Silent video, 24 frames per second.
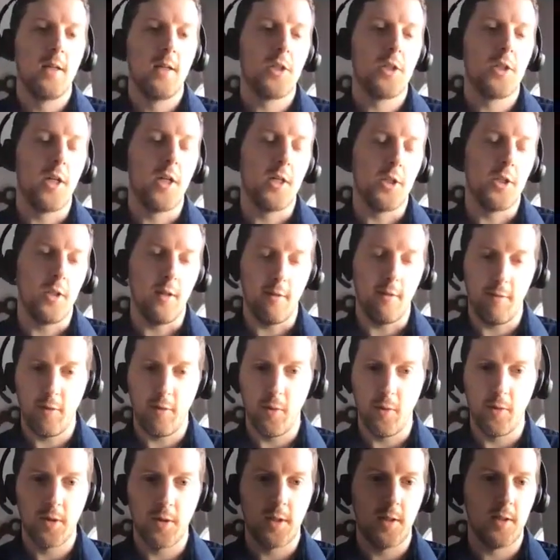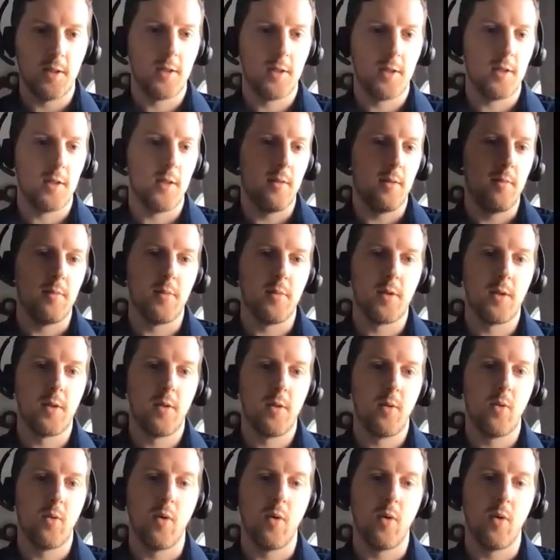changing the fuel systems,